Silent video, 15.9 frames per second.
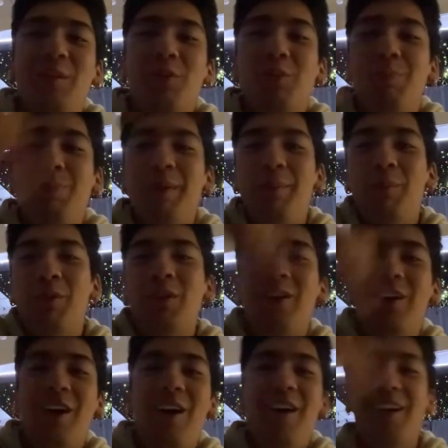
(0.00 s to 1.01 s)
there was
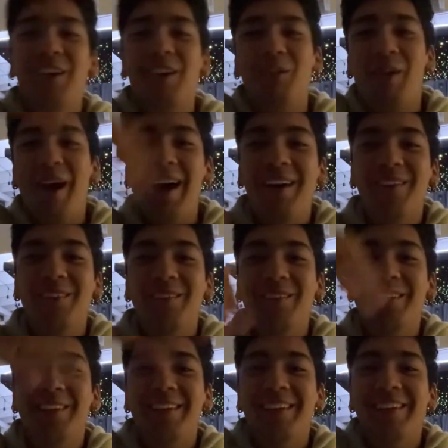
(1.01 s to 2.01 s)
people all
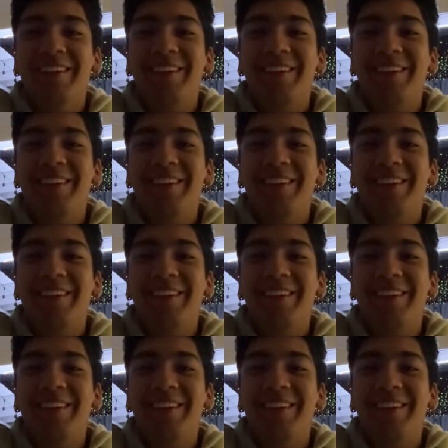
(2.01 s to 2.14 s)
around.